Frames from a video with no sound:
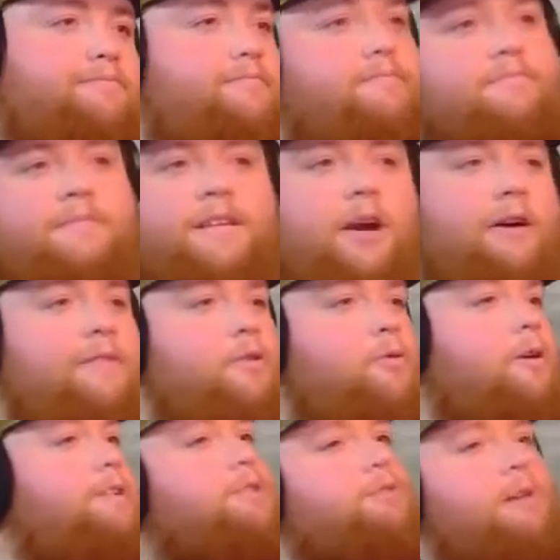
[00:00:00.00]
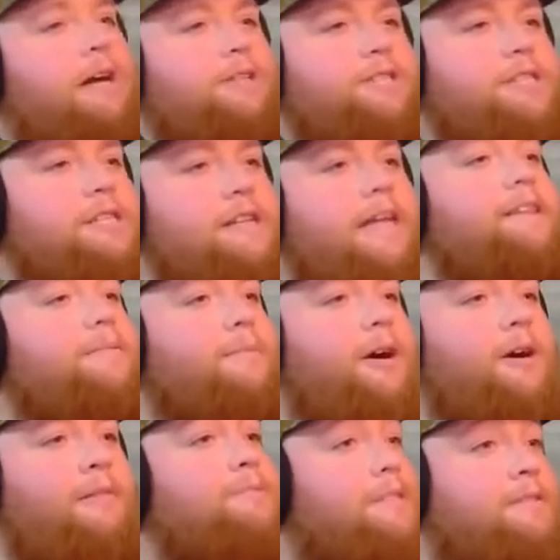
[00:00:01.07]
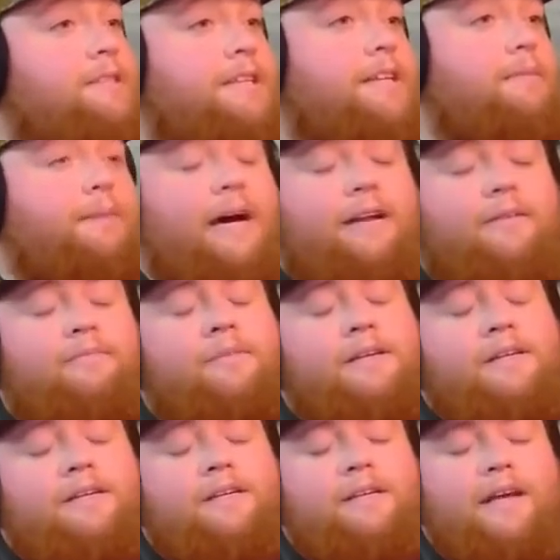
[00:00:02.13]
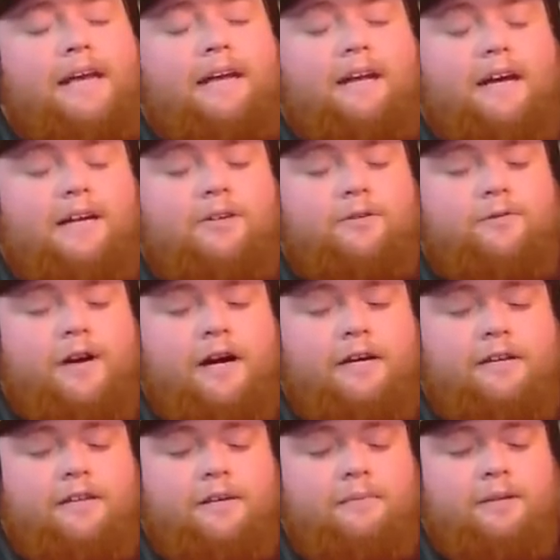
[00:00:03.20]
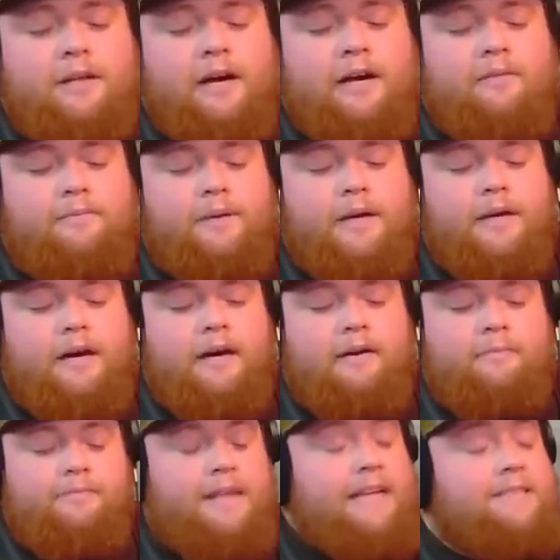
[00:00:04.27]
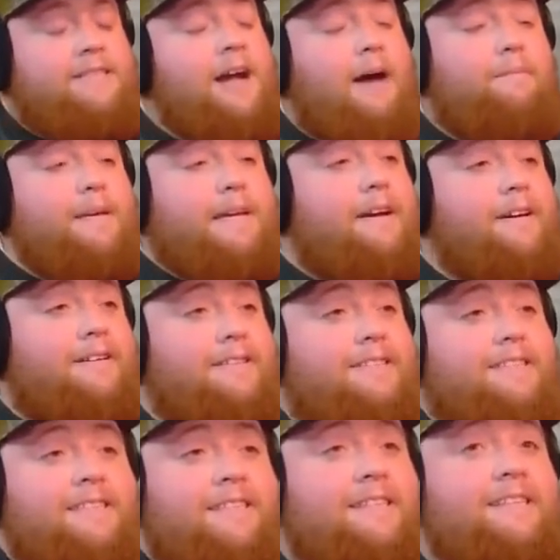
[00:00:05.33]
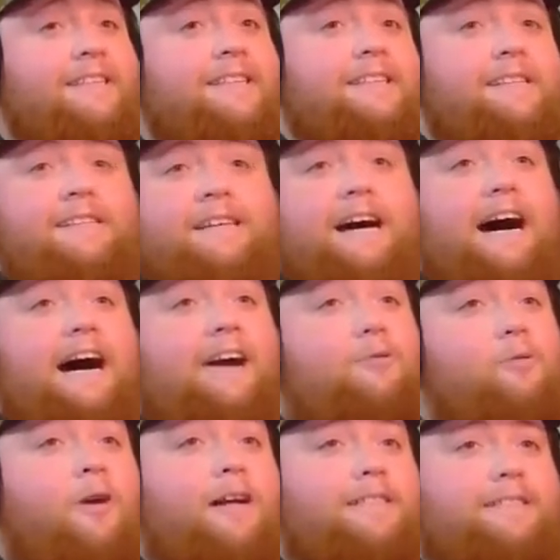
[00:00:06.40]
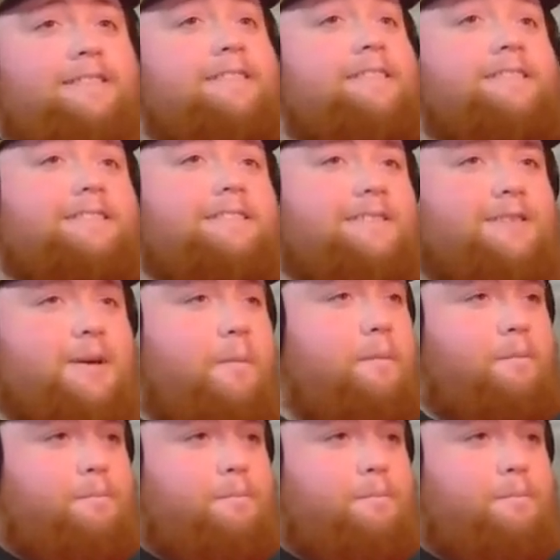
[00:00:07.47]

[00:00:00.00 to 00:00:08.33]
every once in a while just to let them know I'm still thinking about them, and I do value them a lot. But that's not because I want to,